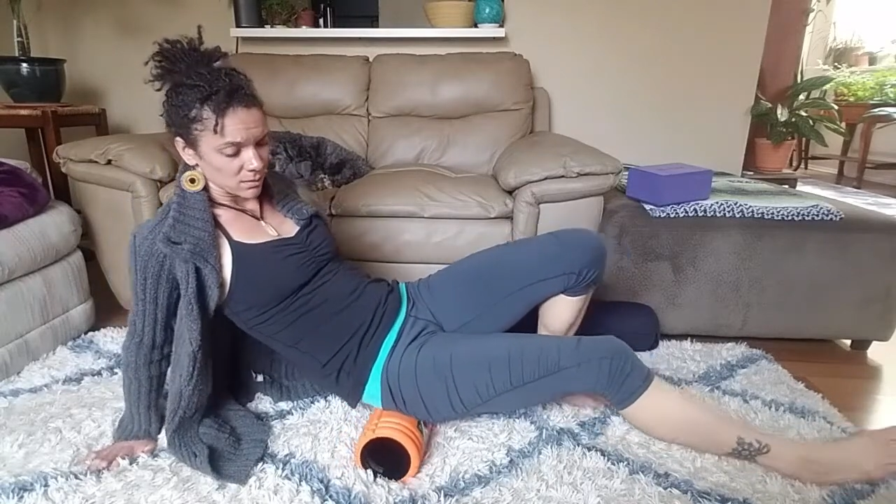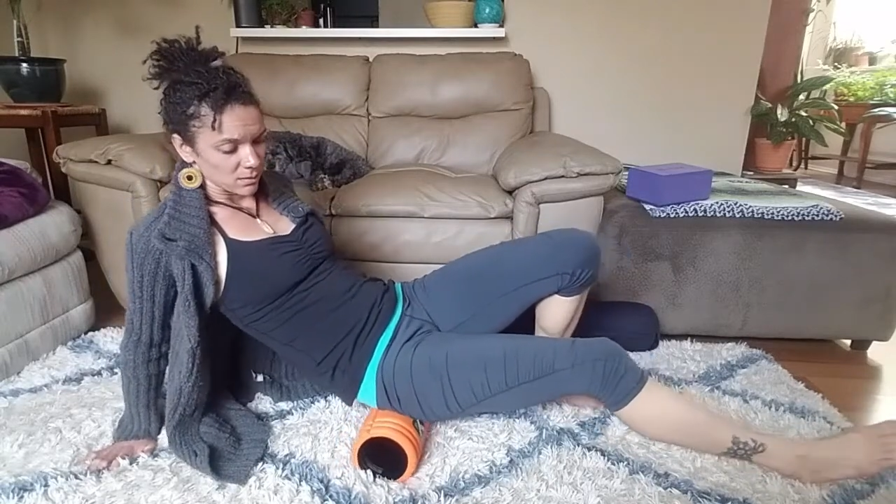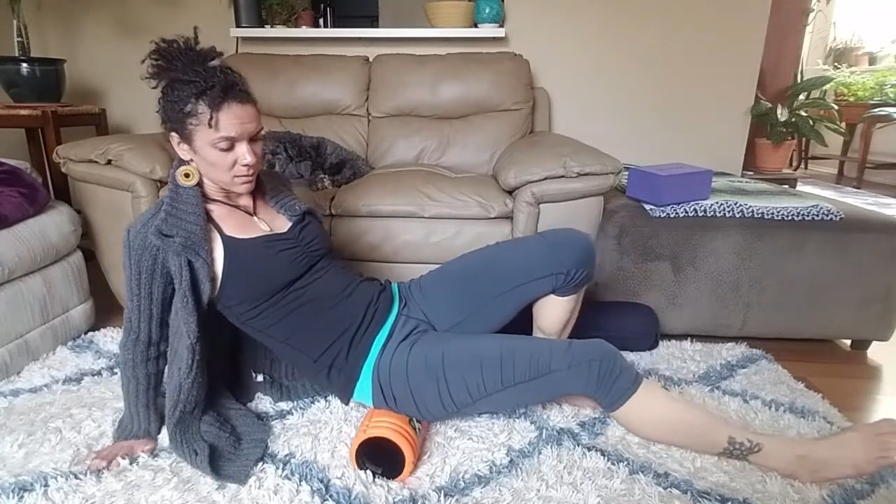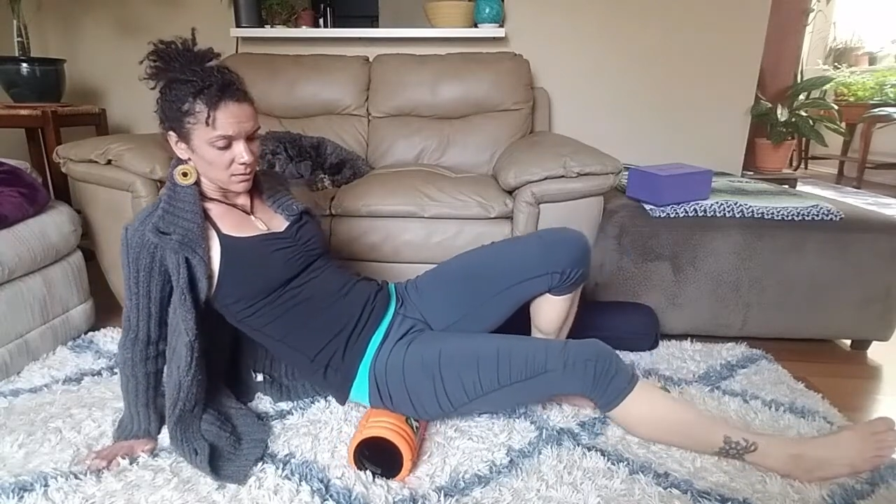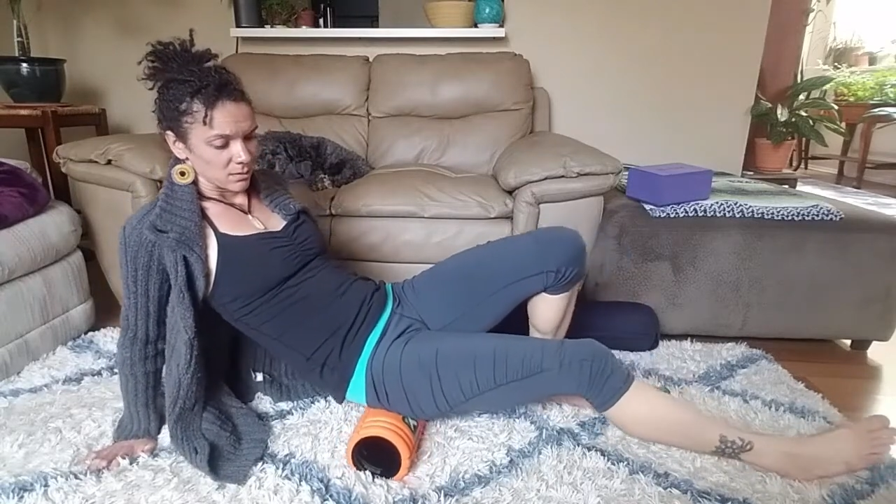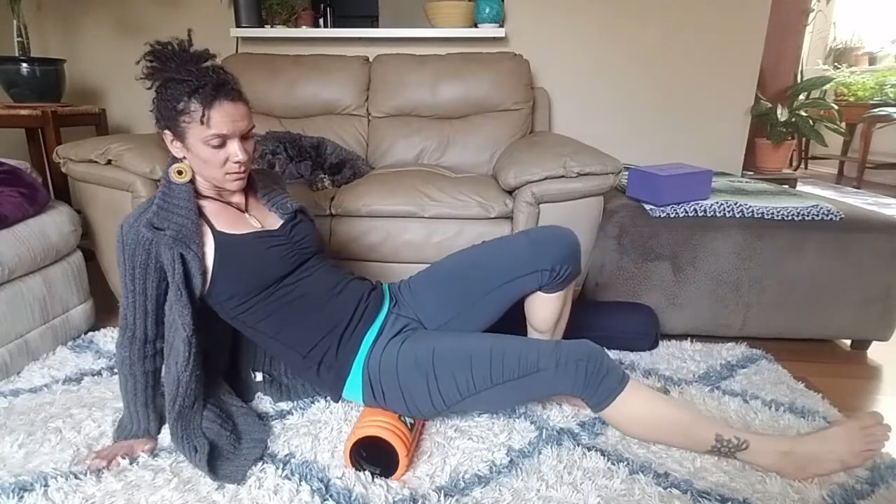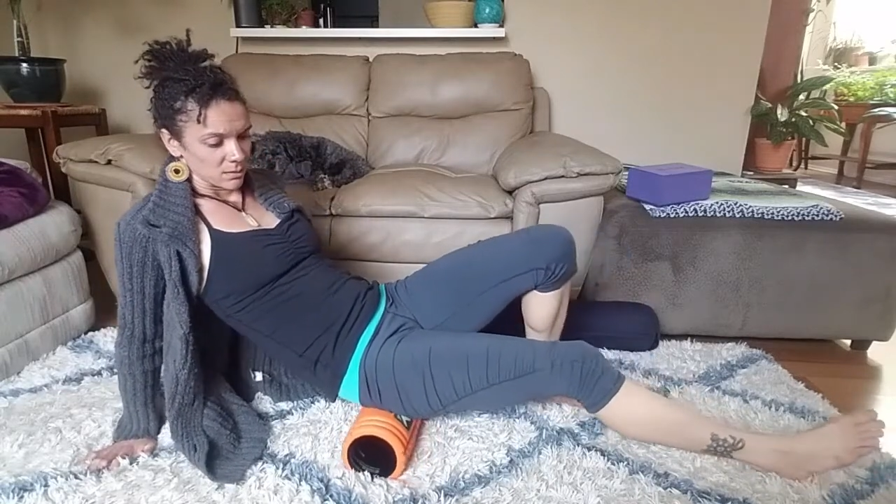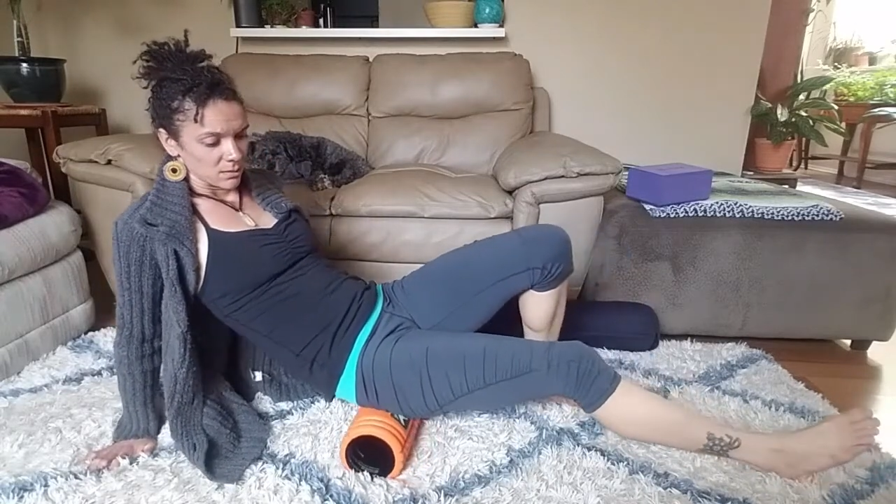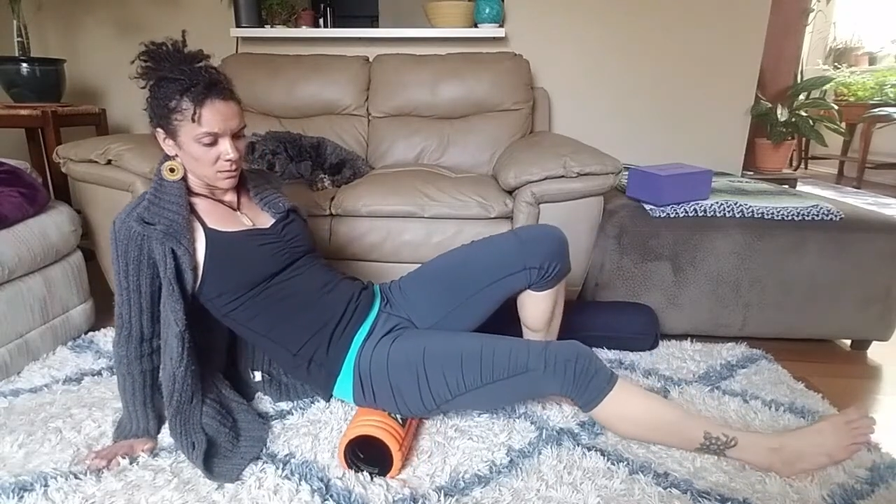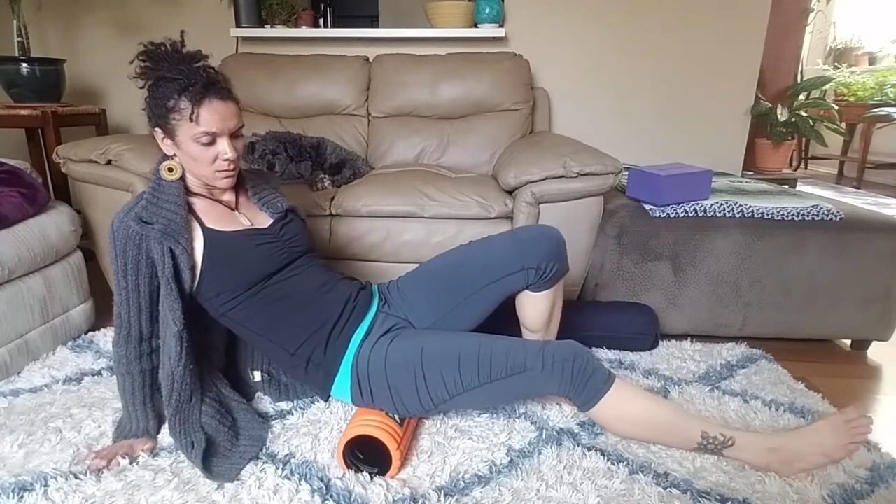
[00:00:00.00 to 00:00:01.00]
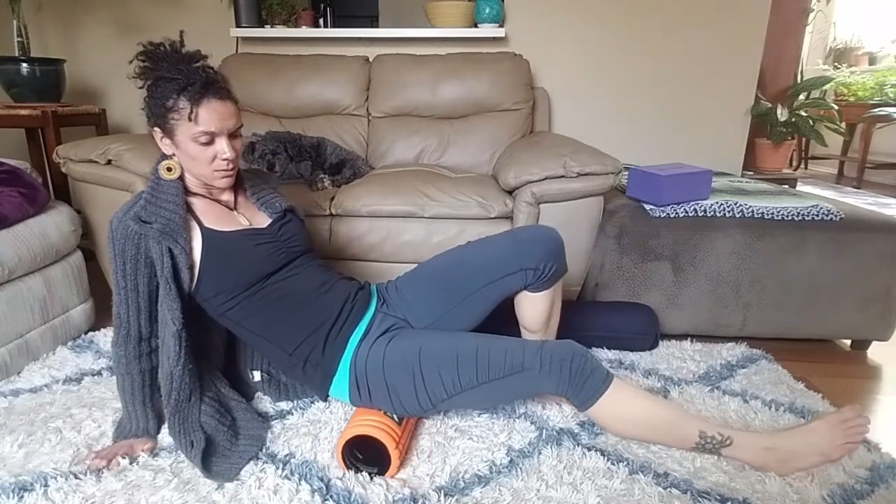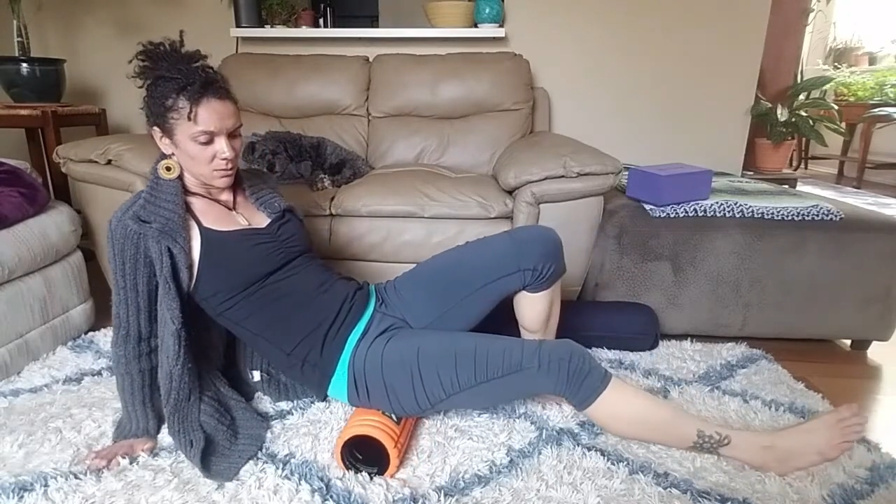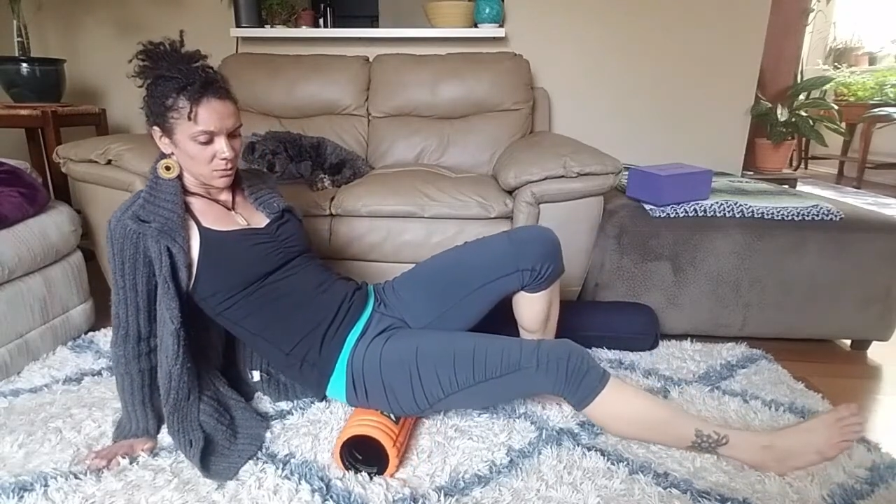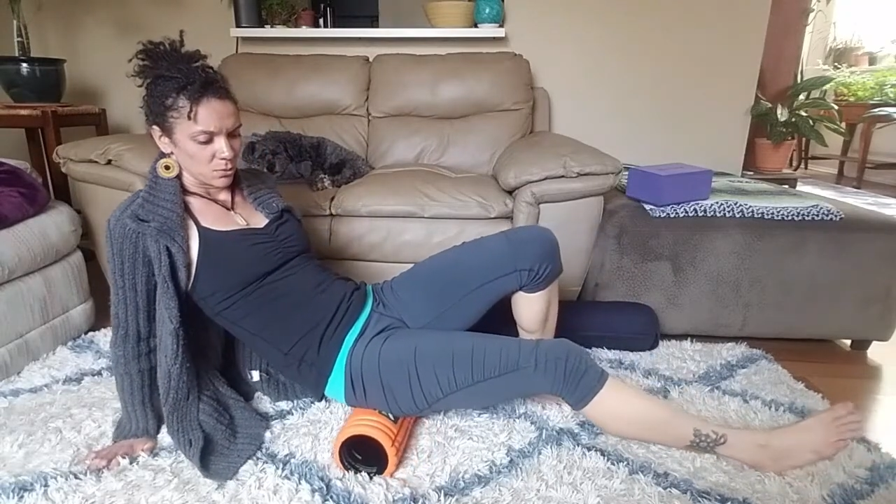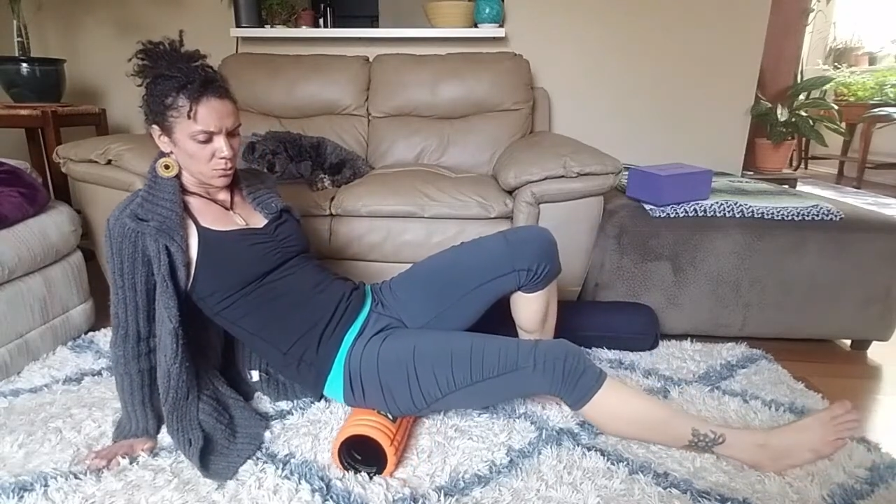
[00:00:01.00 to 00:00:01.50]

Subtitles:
getting those attachments.